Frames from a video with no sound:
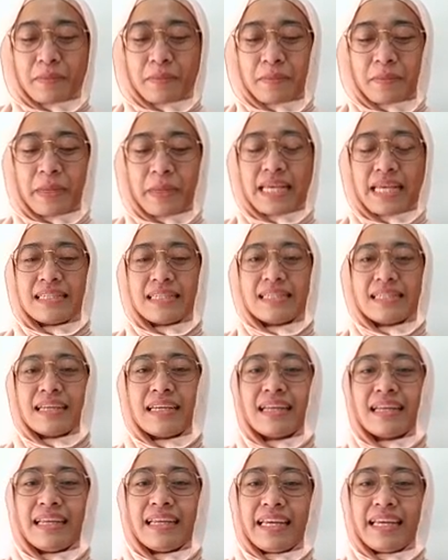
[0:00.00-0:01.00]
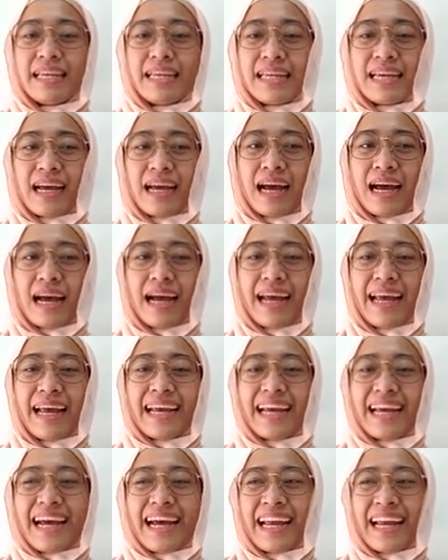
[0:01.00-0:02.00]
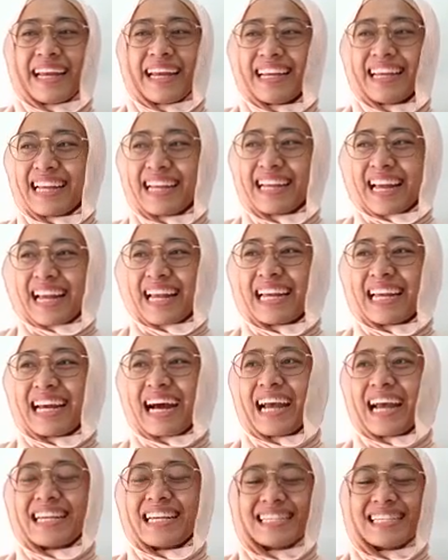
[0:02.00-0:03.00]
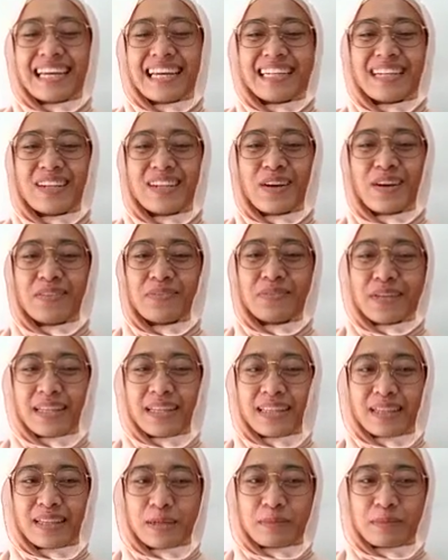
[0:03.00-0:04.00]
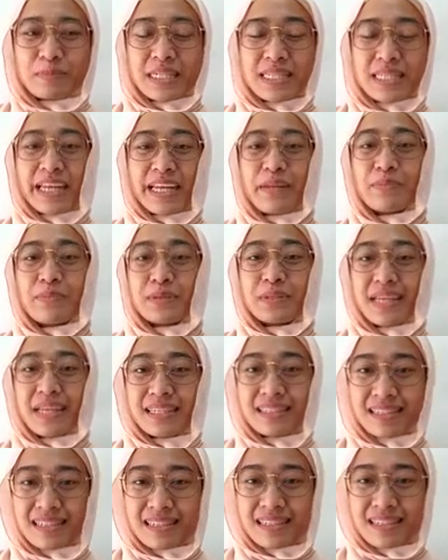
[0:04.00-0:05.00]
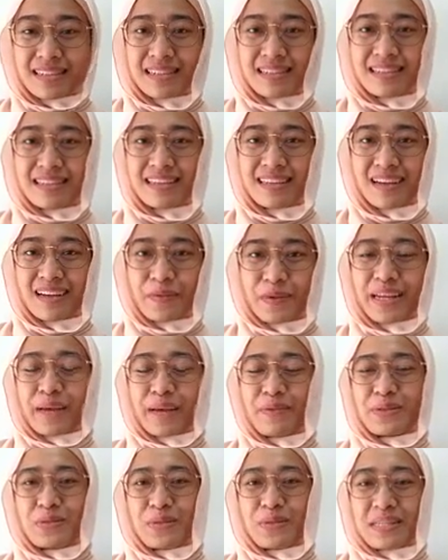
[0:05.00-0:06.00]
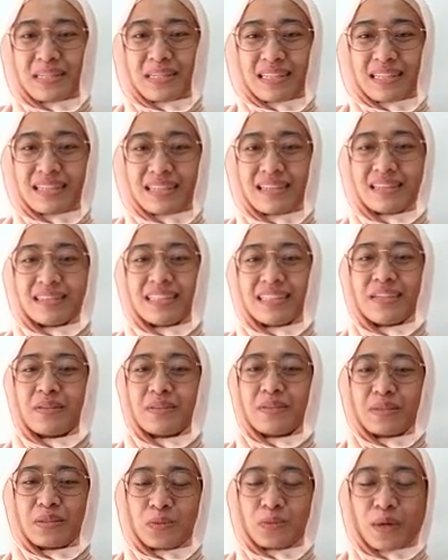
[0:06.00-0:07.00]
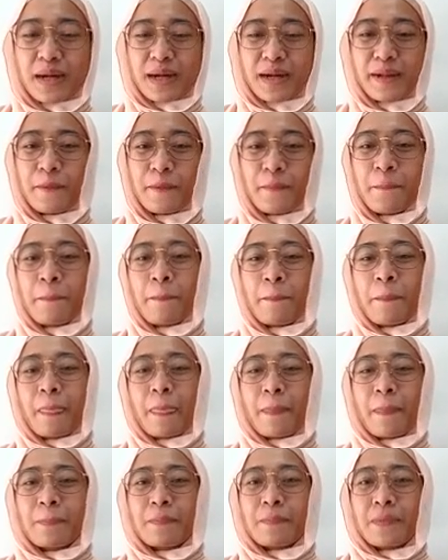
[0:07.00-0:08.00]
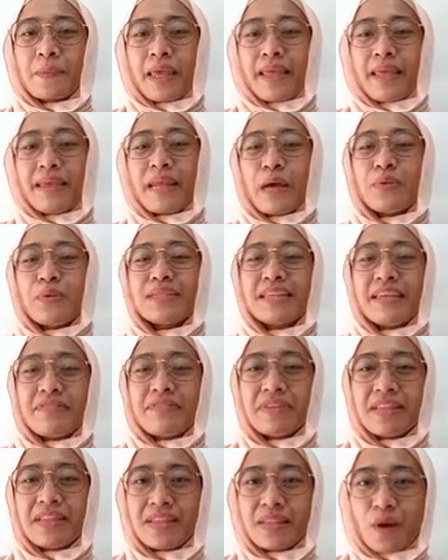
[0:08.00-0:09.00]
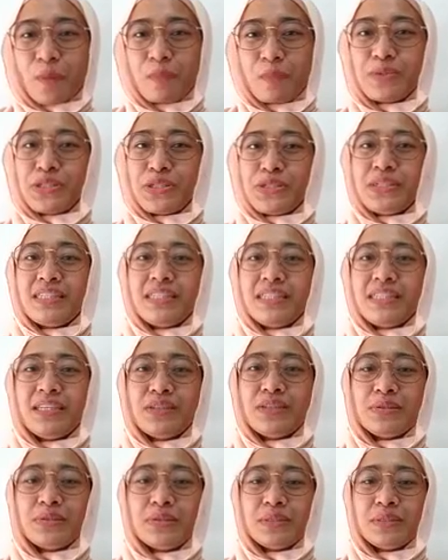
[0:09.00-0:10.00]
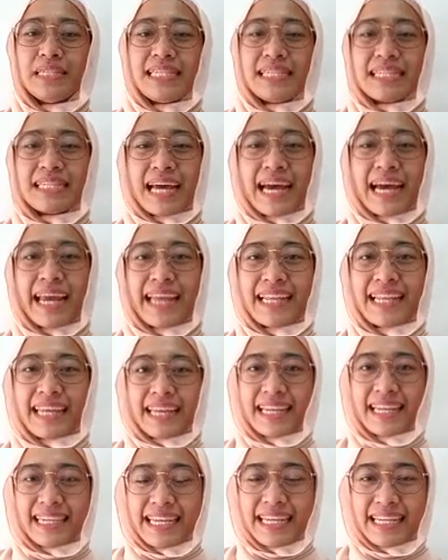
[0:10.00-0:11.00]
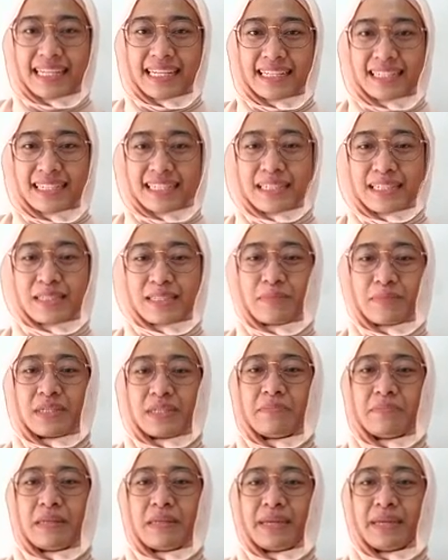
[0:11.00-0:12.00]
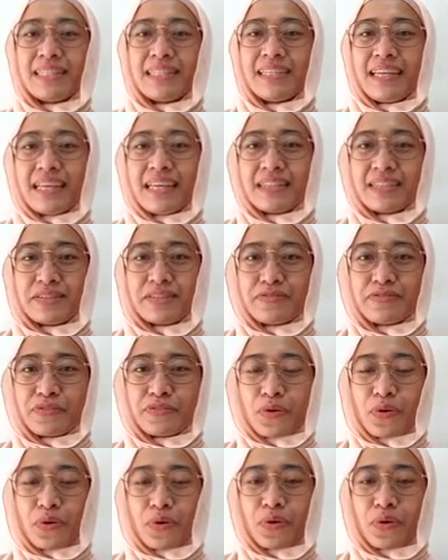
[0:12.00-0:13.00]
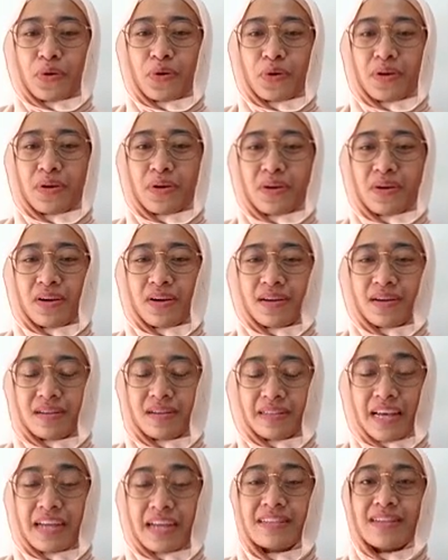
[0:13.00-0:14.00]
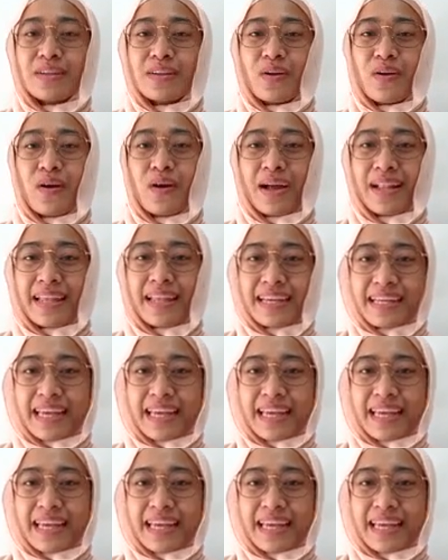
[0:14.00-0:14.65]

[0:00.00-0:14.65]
Basically, I started off with designing processes when I was doing consulting all this while. And then I was given the opportunity to design and lead systems implementation for a national oil and